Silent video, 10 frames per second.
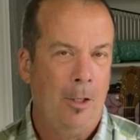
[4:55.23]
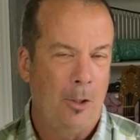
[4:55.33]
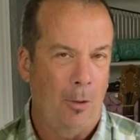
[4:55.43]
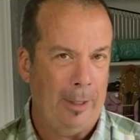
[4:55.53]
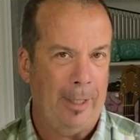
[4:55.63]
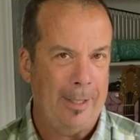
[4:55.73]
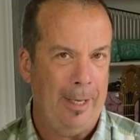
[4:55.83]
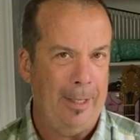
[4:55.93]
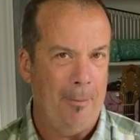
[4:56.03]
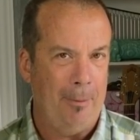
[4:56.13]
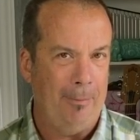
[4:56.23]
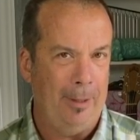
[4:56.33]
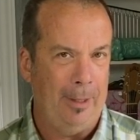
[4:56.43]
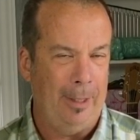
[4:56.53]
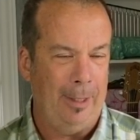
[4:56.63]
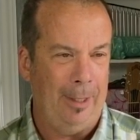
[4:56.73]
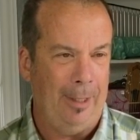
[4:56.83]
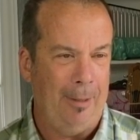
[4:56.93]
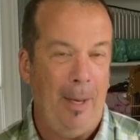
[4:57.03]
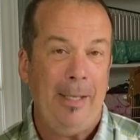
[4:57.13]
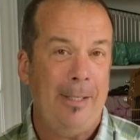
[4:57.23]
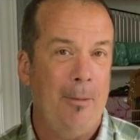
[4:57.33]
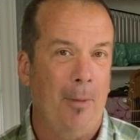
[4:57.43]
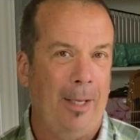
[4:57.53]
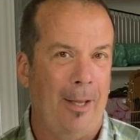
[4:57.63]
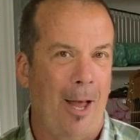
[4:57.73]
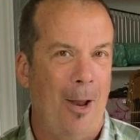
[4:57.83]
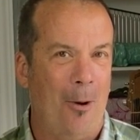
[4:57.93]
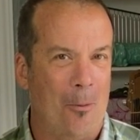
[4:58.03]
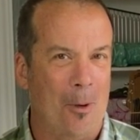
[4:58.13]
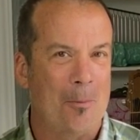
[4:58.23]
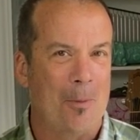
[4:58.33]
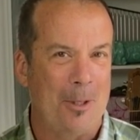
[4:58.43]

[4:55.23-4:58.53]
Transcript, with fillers: So like I said, if it may seem like a lot of work,